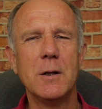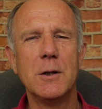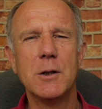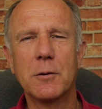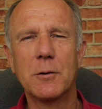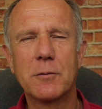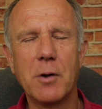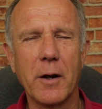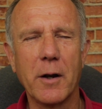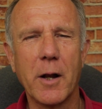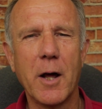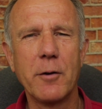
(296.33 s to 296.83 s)

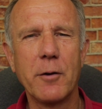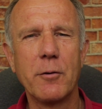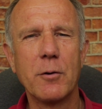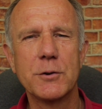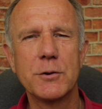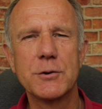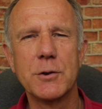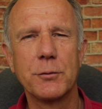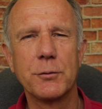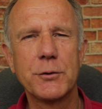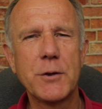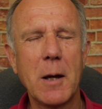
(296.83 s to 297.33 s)
You've got
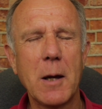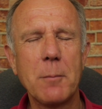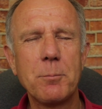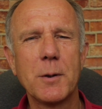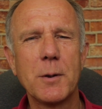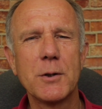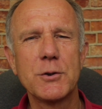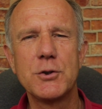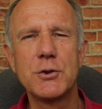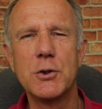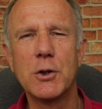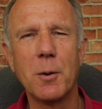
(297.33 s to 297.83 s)
hundreds of
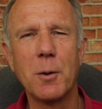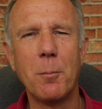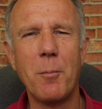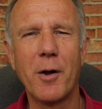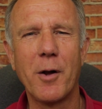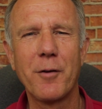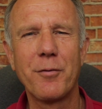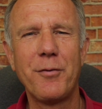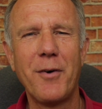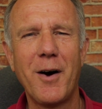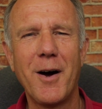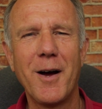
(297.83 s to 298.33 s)
templates you can
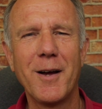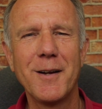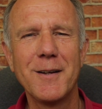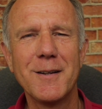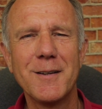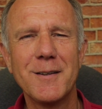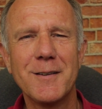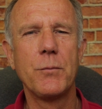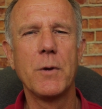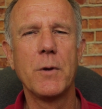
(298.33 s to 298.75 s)
modify.